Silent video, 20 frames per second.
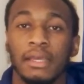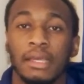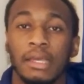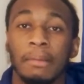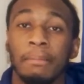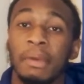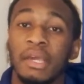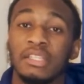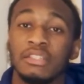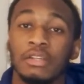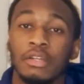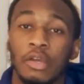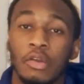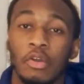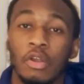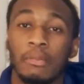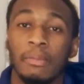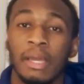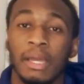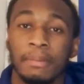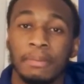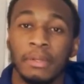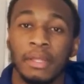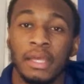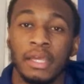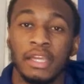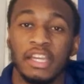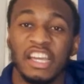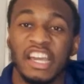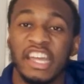based on the quarterback
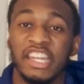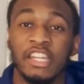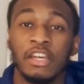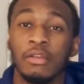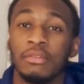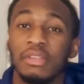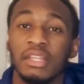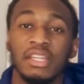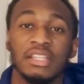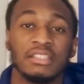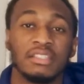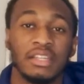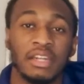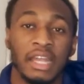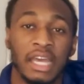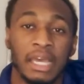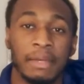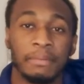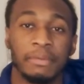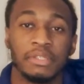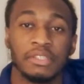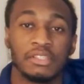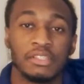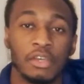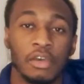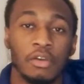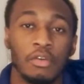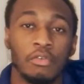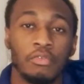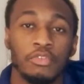play, I don't think it's going to happen.
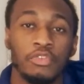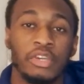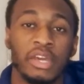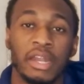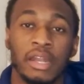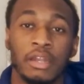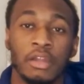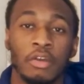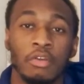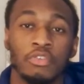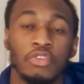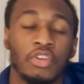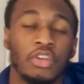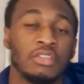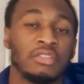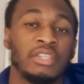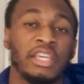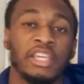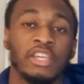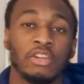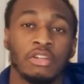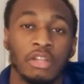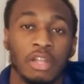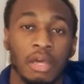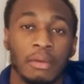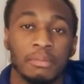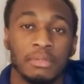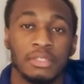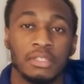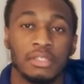So you got to know you're going to take your
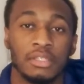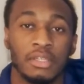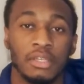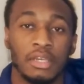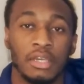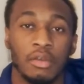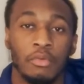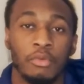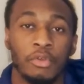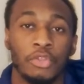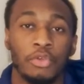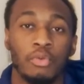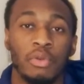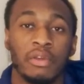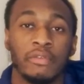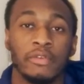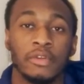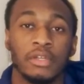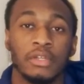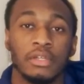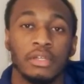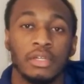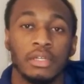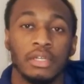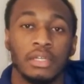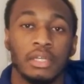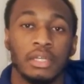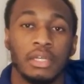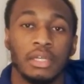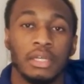lumps with whoever
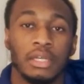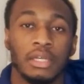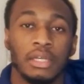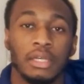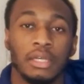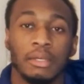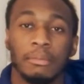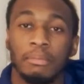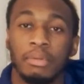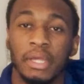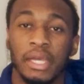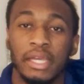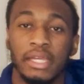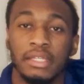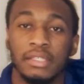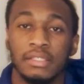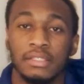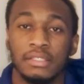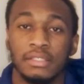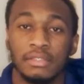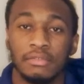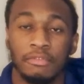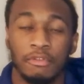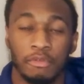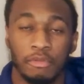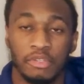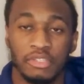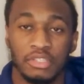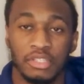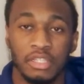plays for the
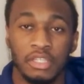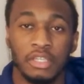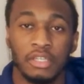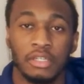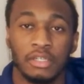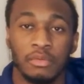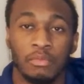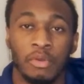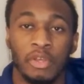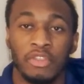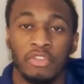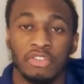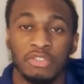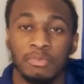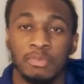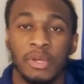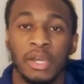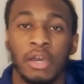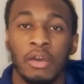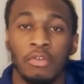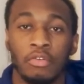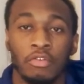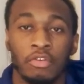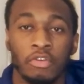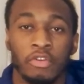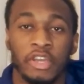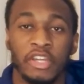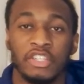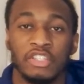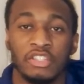rest of the year, whether it's Brown or
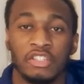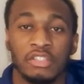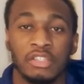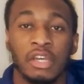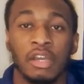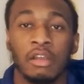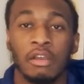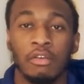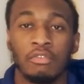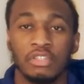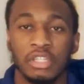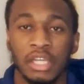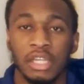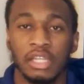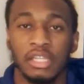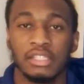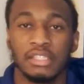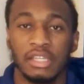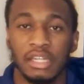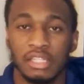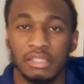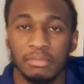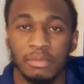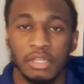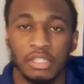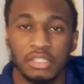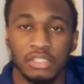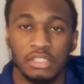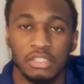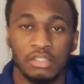Granger. Now, Coach Elliott said as
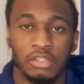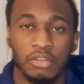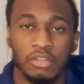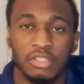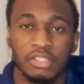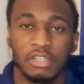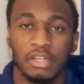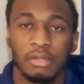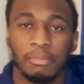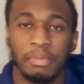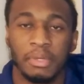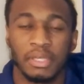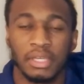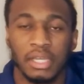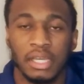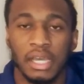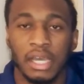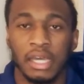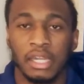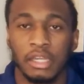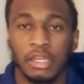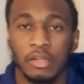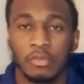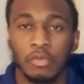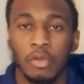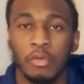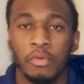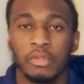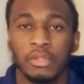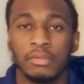much. He's going to pick a guy and they're going to
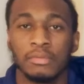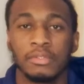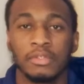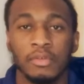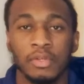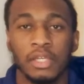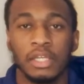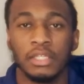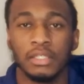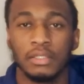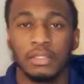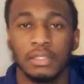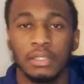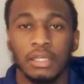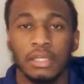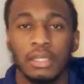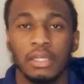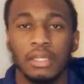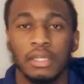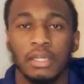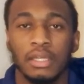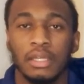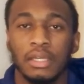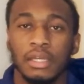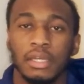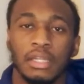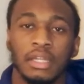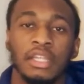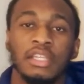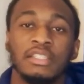roll with him. So good.
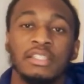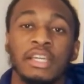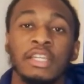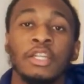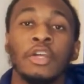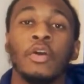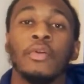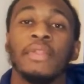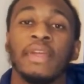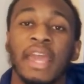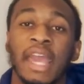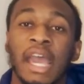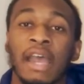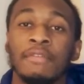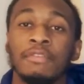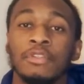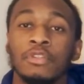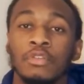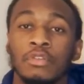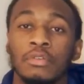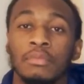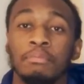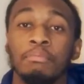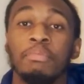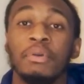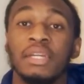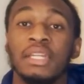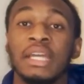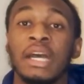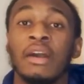At least they know they have to.
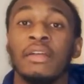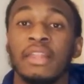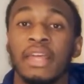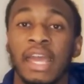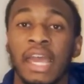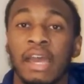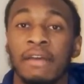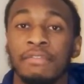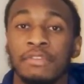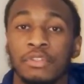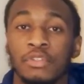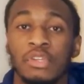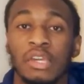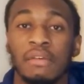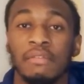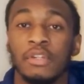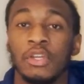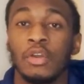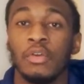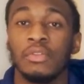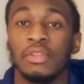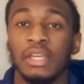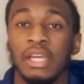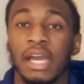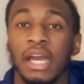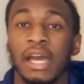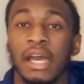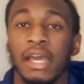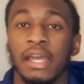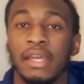But now they have to. You have to go with the
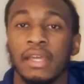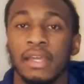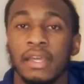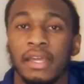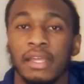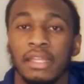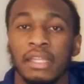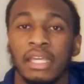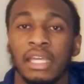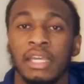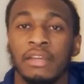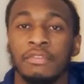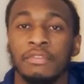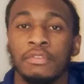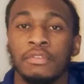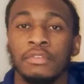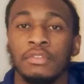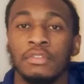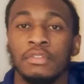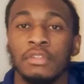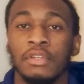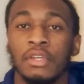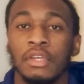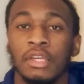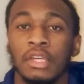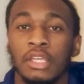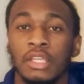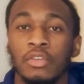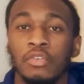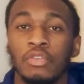guy that gives
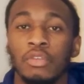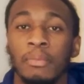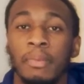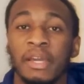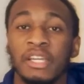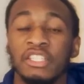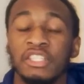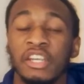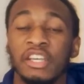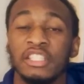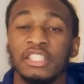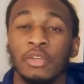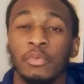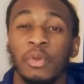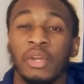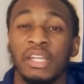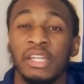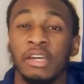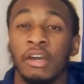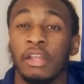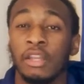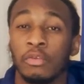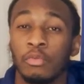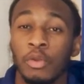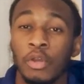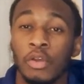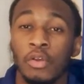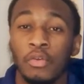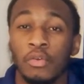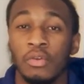you the best chance to win down the
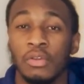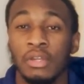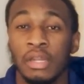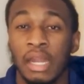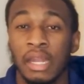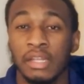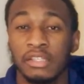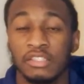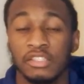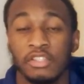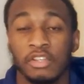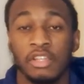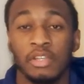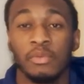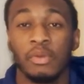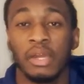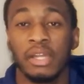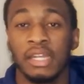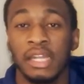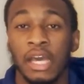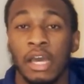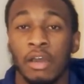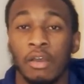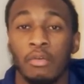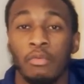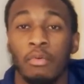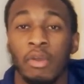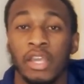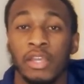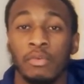road, not necessarily right now.
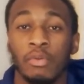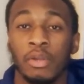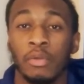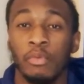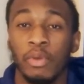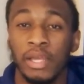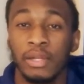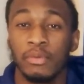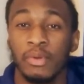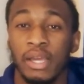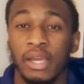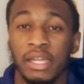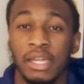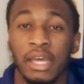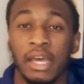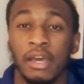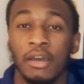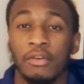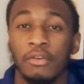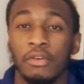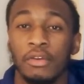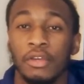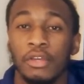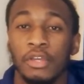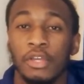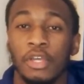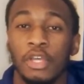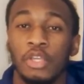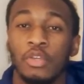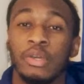Why you want to win right now,
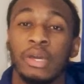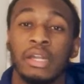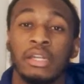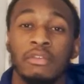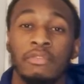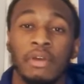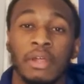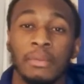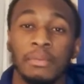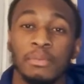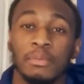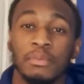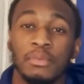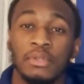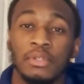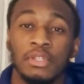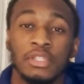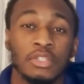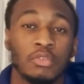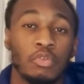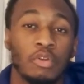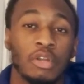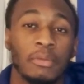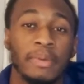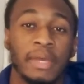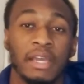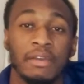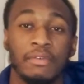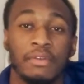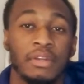you got to develop this
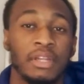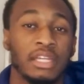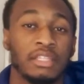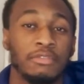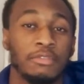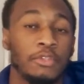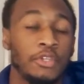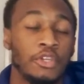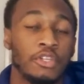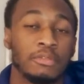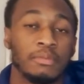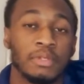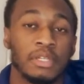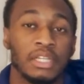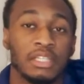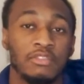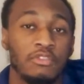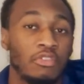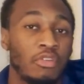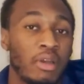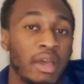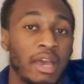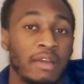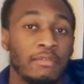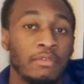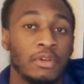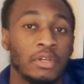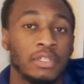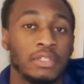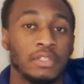quarterback for the next few years, because if you don't have
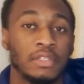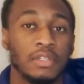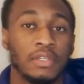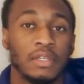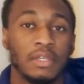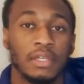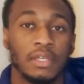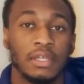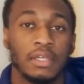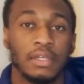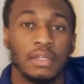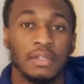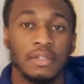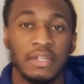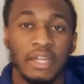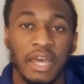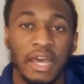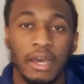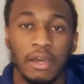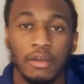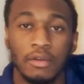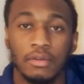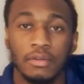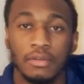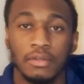one now,